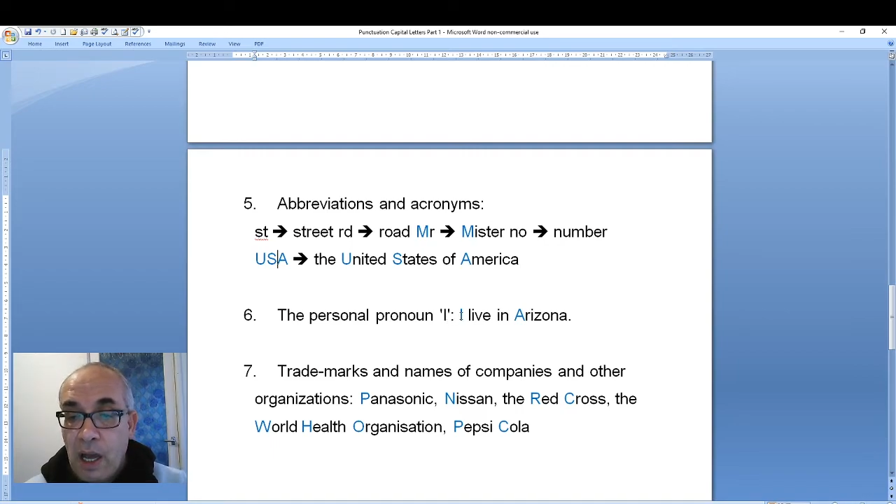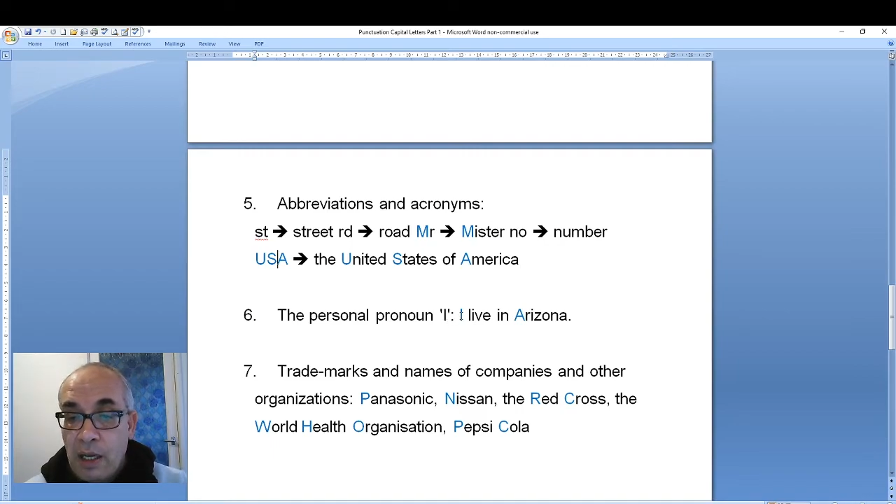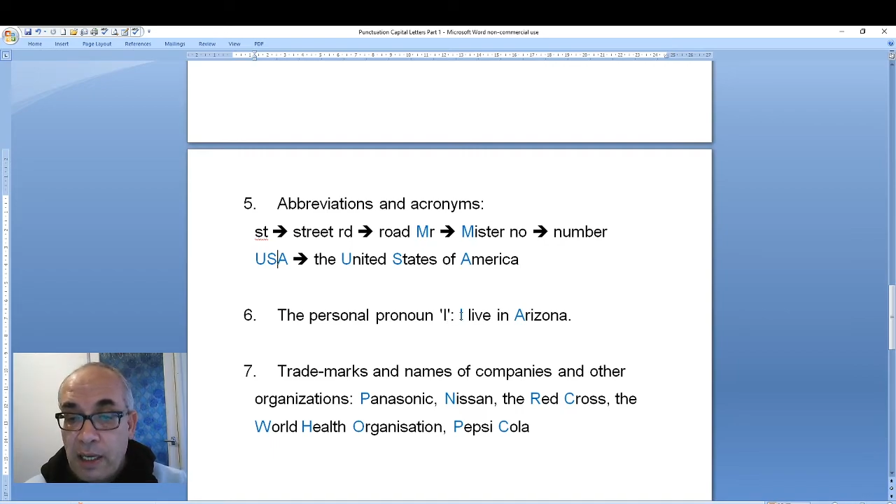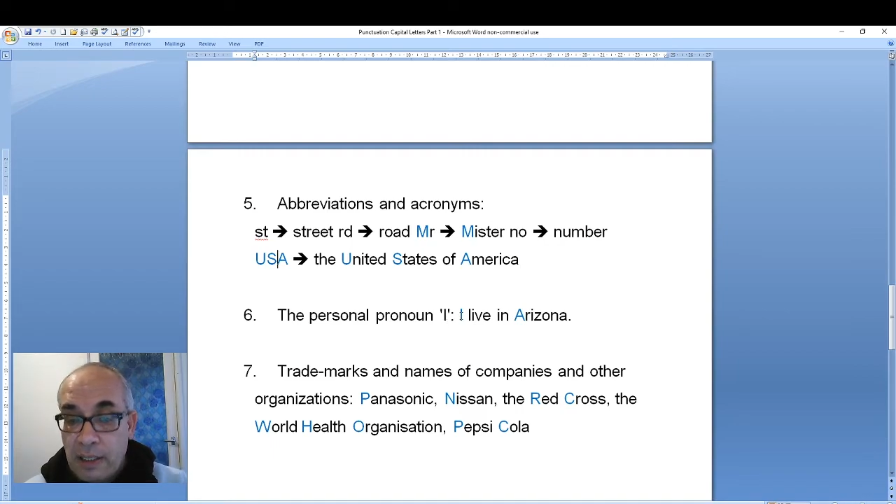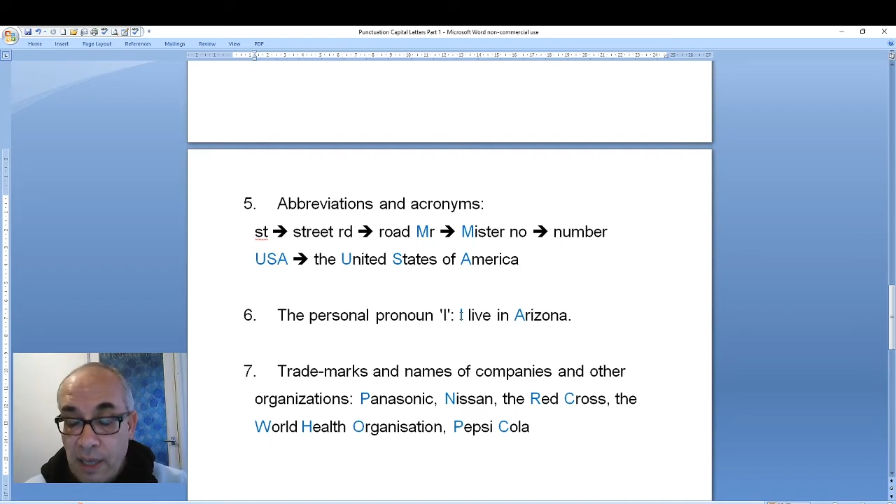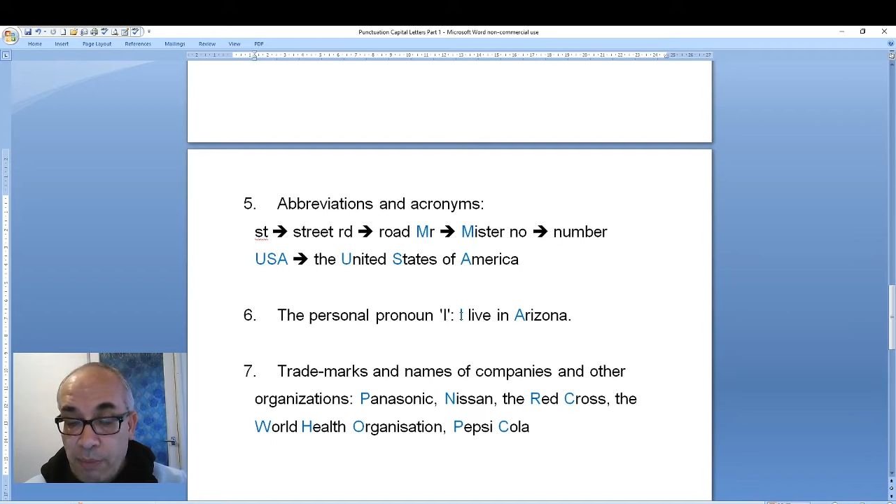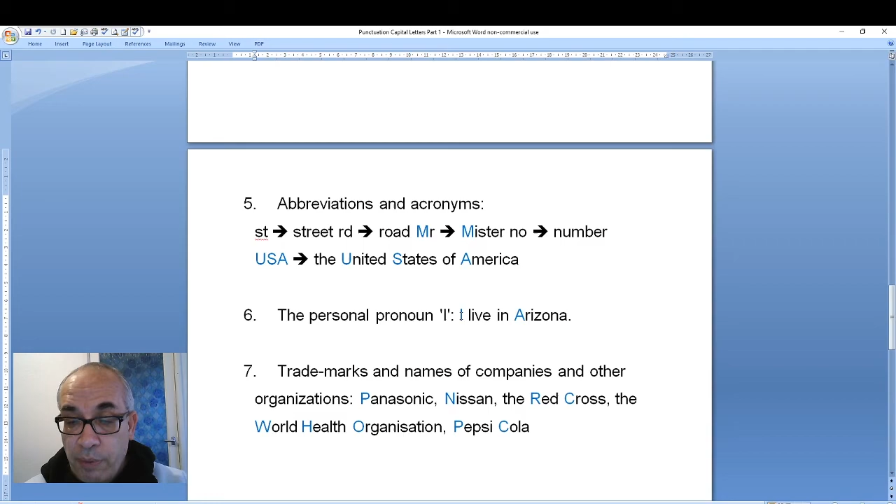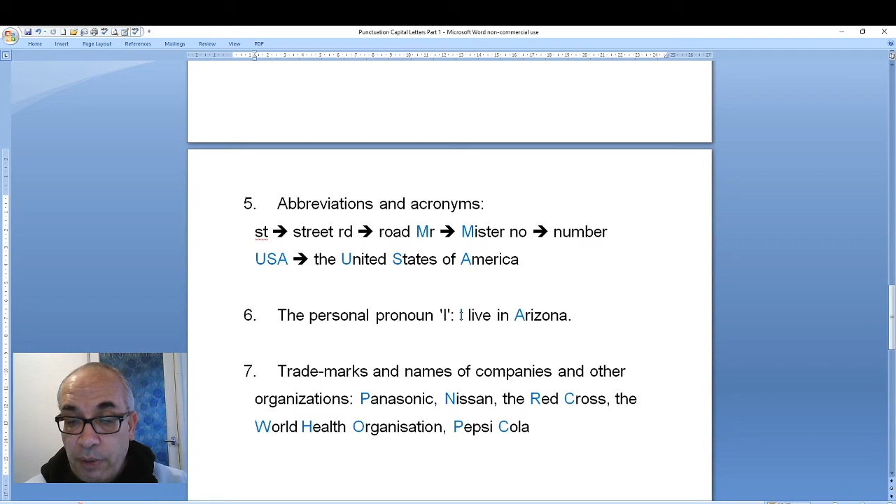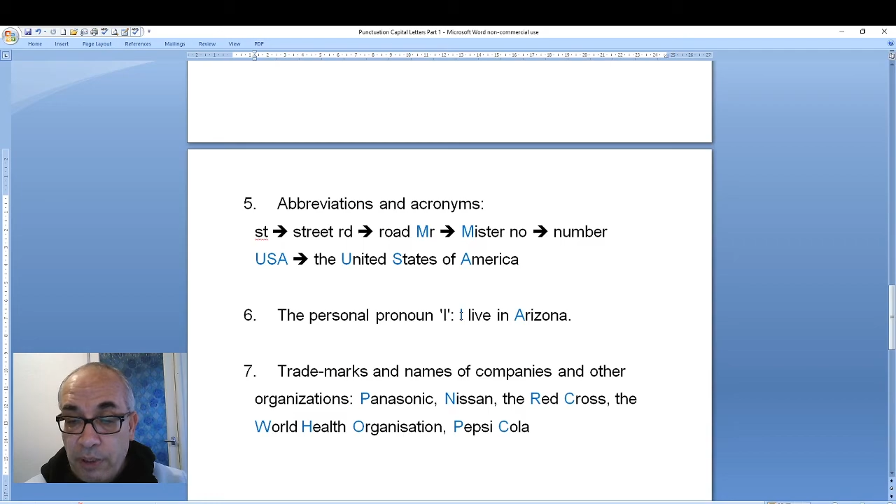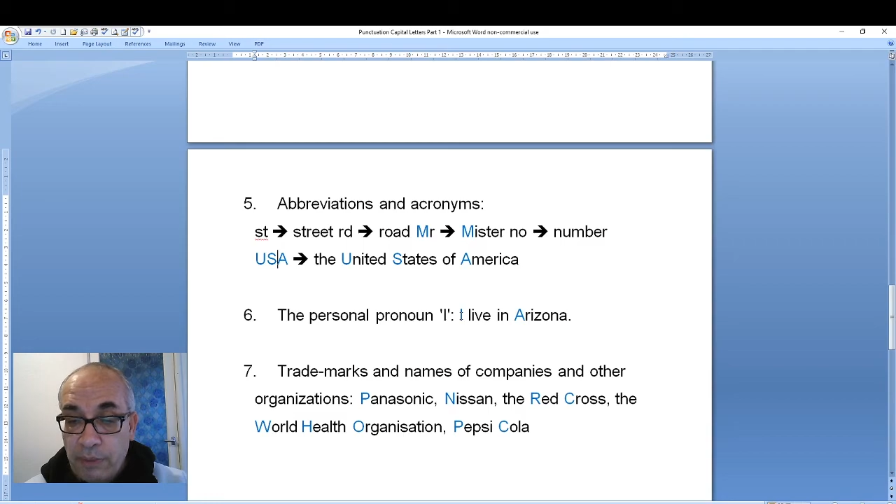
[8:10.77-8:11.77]

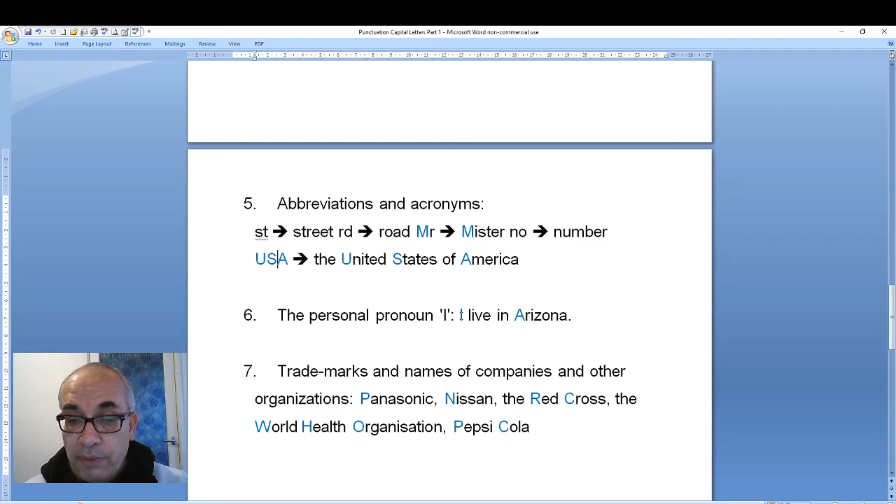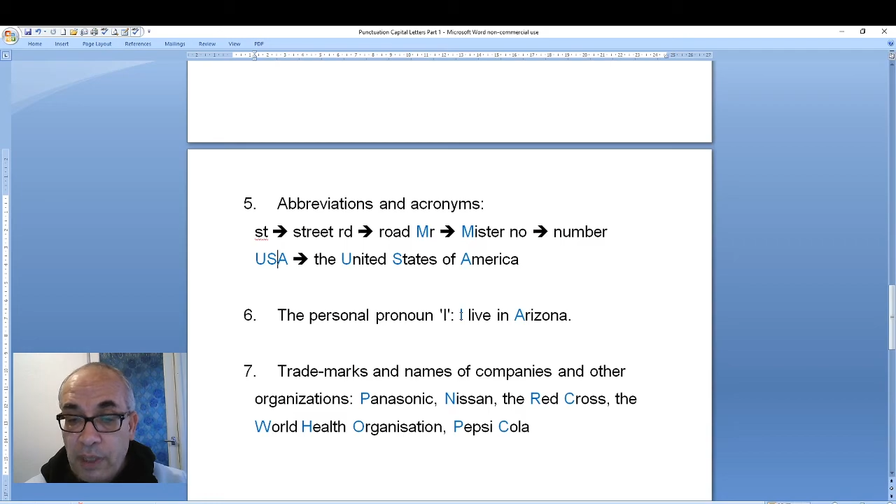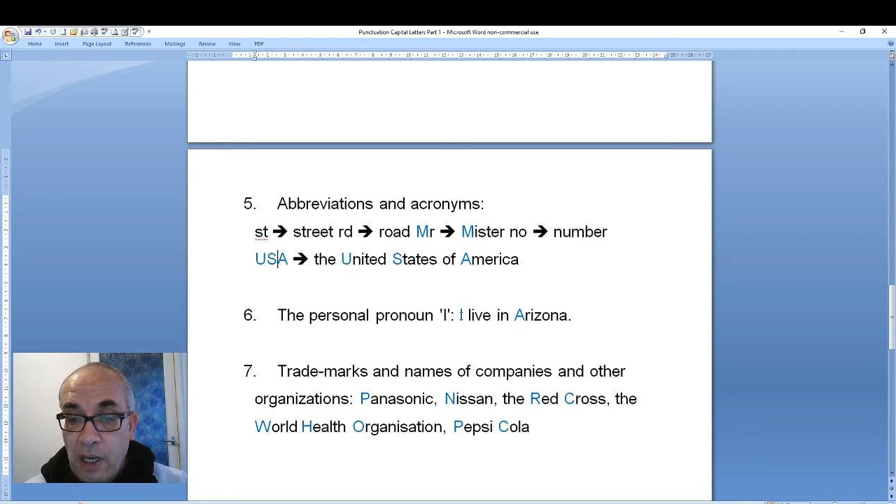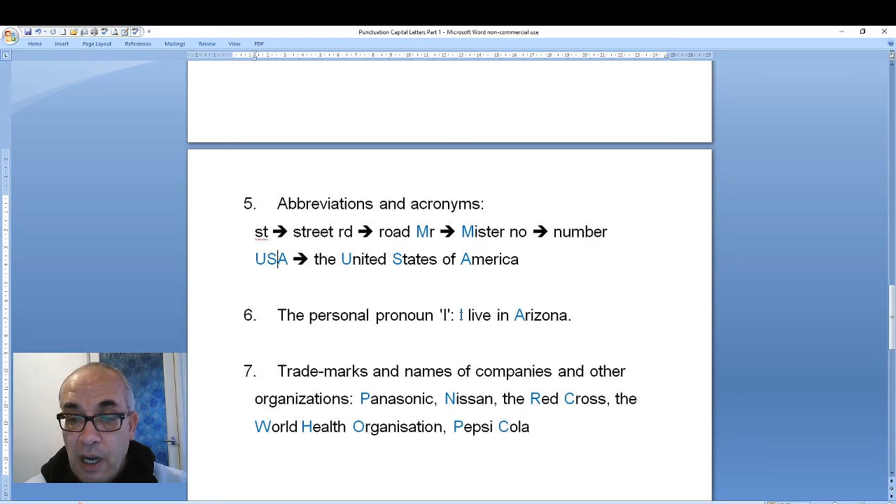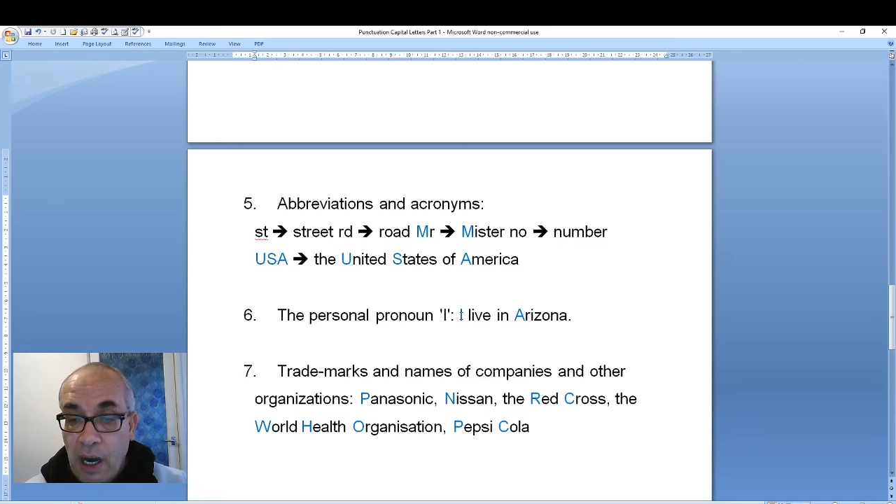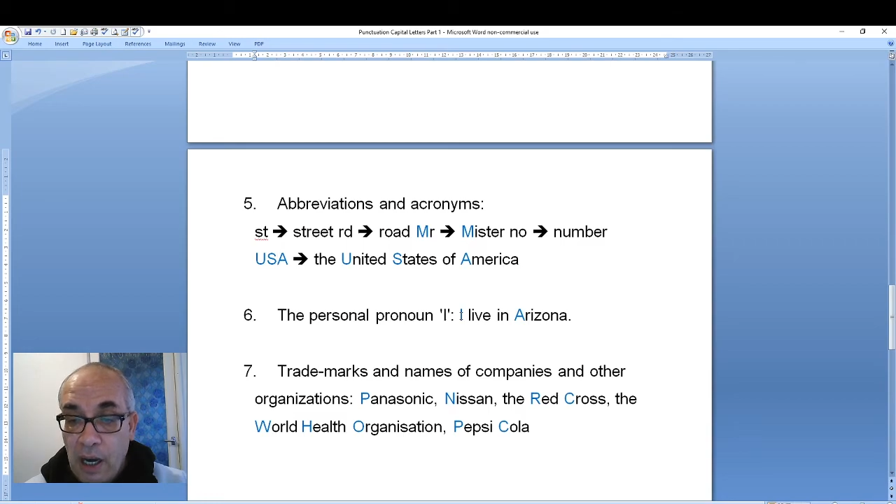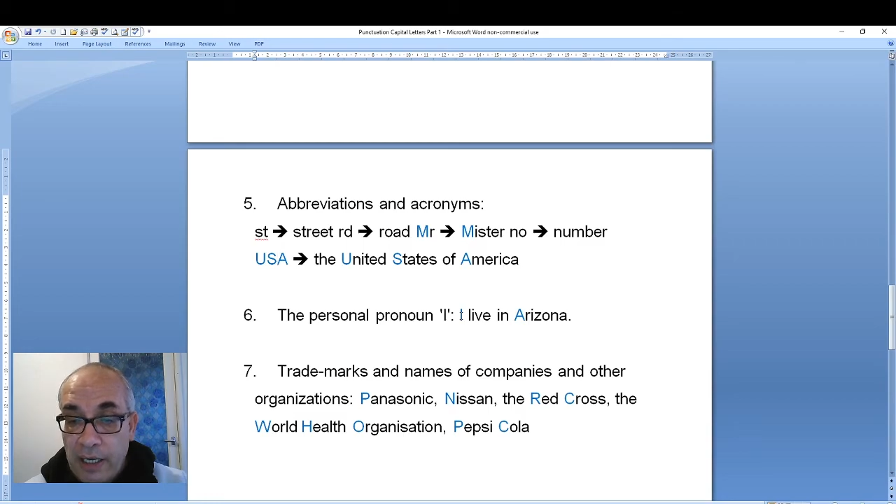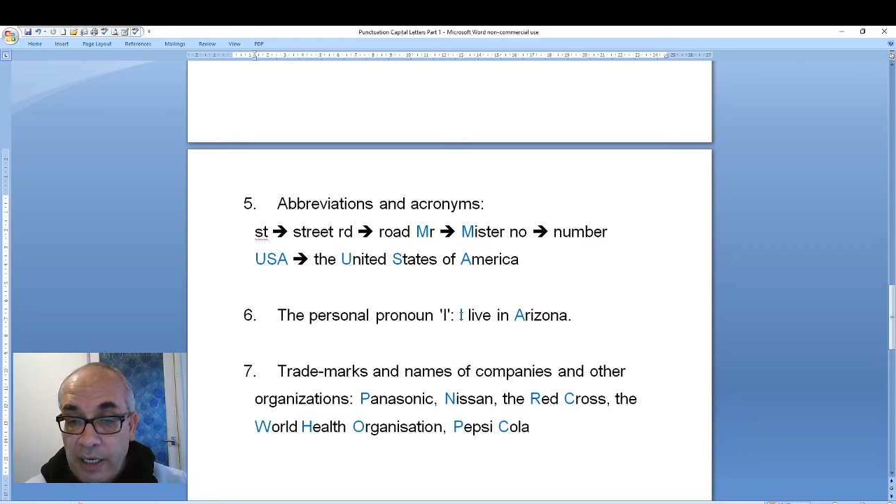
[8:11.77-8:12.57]
Example, I